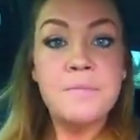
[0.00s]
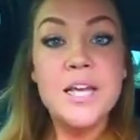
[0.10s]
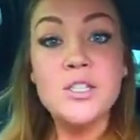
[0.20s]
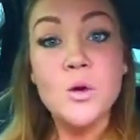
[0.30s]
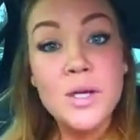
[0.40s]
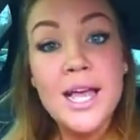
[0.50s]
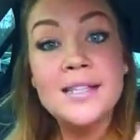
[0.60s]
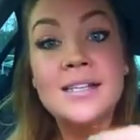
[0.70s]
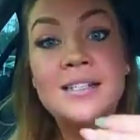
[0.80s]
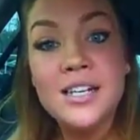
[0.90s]
It's okay
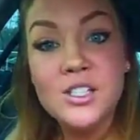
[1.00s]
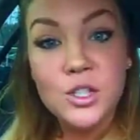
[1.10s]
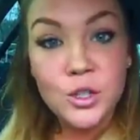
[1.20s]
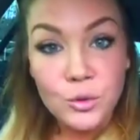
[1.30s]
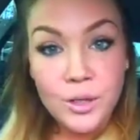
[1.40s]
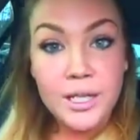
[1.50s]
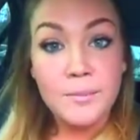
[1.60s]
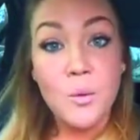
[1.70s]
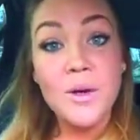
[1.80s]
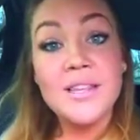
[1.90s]
to disagree.
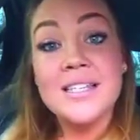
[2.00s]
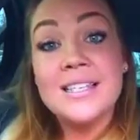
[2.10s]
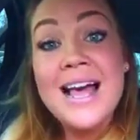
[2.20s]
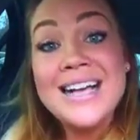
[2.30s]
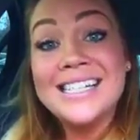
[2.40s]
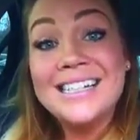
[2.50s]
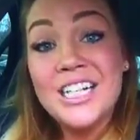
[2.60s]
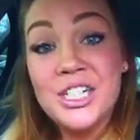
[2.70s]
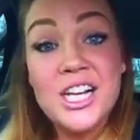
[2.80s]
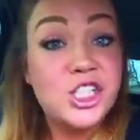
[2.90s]
But what this last
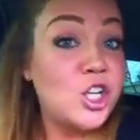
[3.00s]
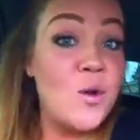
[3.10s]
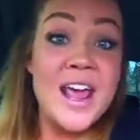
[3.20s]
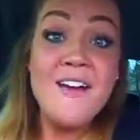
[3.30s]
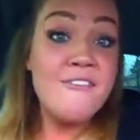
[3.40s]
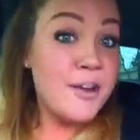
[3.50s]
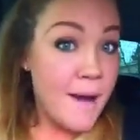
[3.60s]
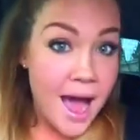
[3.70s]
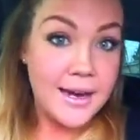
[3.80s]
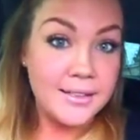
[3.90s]
election has shown
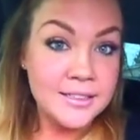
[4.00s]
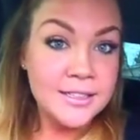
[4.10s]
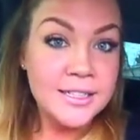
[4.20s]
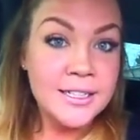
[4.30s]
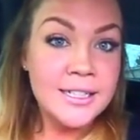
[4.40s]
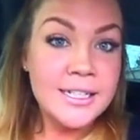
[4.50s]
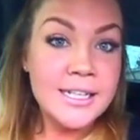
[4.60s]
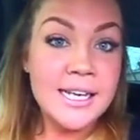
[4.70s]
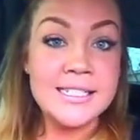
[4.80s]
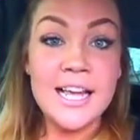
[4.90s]
everybody
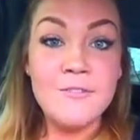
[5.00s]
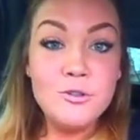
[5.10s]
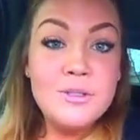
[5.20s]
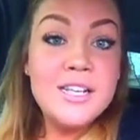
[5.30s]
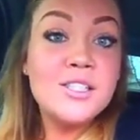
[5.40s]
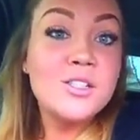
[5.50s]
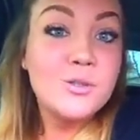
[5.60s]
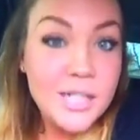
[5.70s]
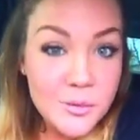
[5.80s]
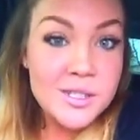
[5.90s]
is that if you
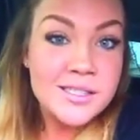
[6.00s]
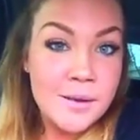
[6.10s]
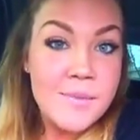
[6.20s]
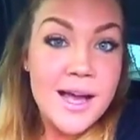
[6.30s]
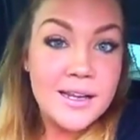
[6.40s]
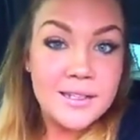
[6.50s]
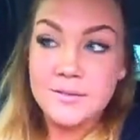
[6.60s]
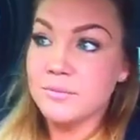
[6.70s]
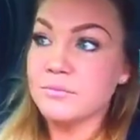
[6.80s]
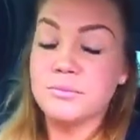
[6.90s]
disagree with somebody,
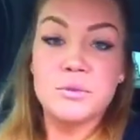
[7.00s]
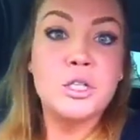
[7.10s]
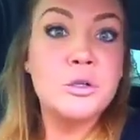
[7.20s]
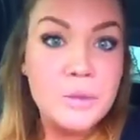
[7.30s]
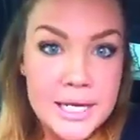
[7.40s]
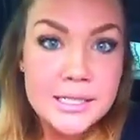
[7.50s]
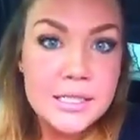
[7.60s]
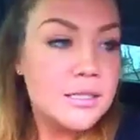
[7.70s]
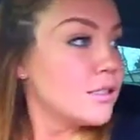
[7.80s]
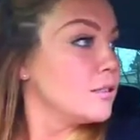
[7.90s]
you're a
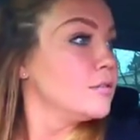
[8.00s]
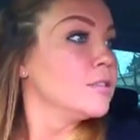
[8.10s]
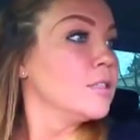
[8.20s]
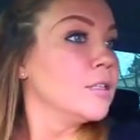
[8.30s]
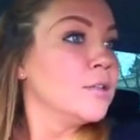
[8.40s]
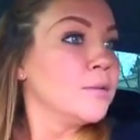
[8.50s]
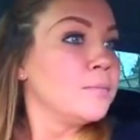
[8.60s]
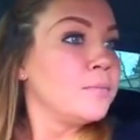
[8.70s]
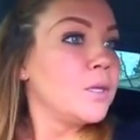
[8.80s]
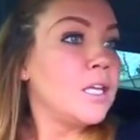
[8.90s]
racist.
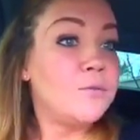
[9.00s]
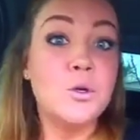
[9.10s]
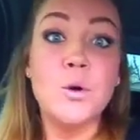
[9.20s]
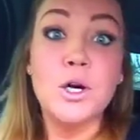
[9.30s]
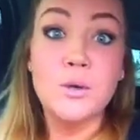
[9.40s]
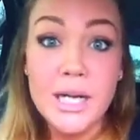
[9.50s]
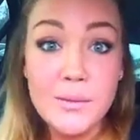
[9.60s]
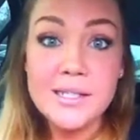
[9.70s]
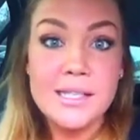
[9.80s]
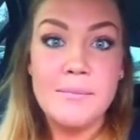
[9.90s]
If you agree
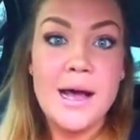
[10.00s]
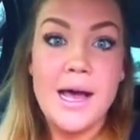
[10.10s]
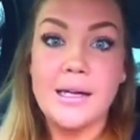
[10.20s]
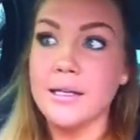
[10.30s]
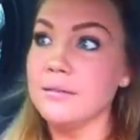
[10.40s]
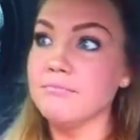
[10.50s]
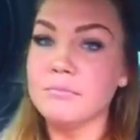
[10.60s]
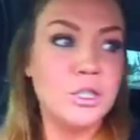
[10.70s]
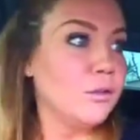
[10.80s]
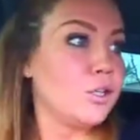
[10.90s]
with somebody,
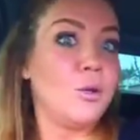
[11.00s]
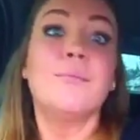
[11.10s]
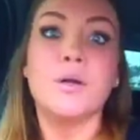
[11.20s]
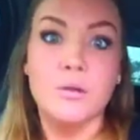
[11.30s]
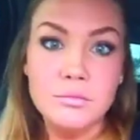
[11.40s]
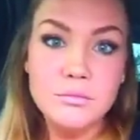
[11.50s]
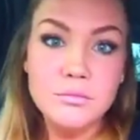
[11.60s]
you're a criminal.